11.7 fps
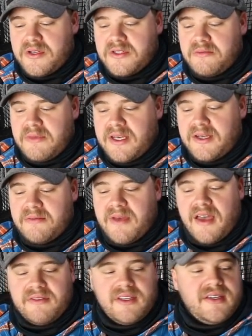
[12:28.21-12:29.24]
inch medium
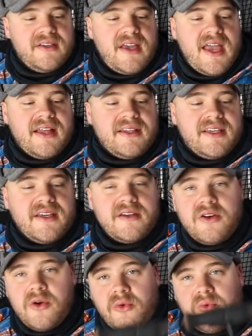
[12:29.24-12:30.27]
heavy Elliott
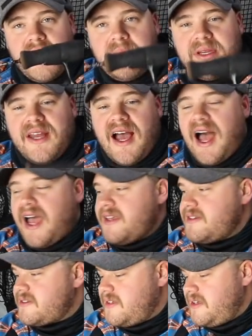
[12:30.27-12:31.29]

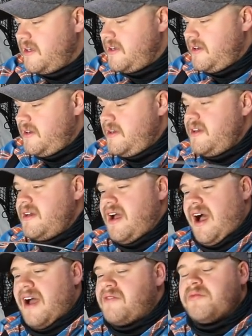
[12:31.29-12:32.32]
Rippineyes.
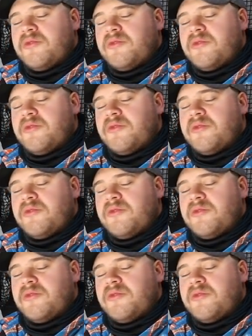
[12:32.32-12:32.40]
I've